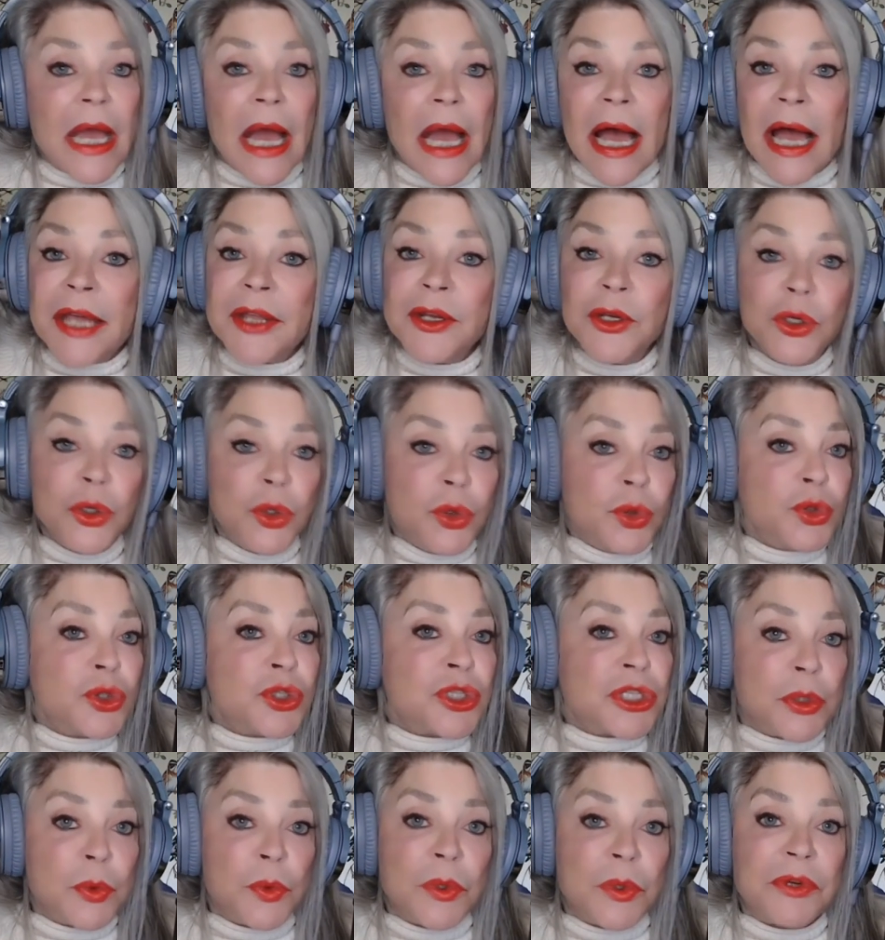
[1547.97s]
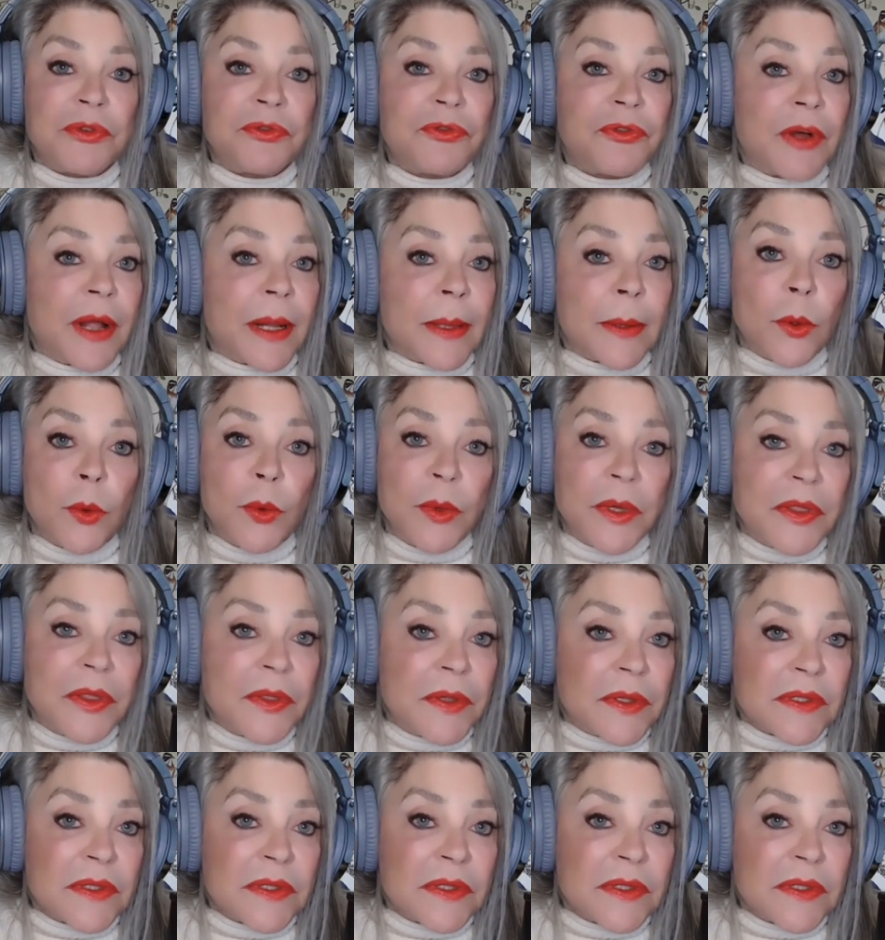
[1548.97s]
I knew she would follow within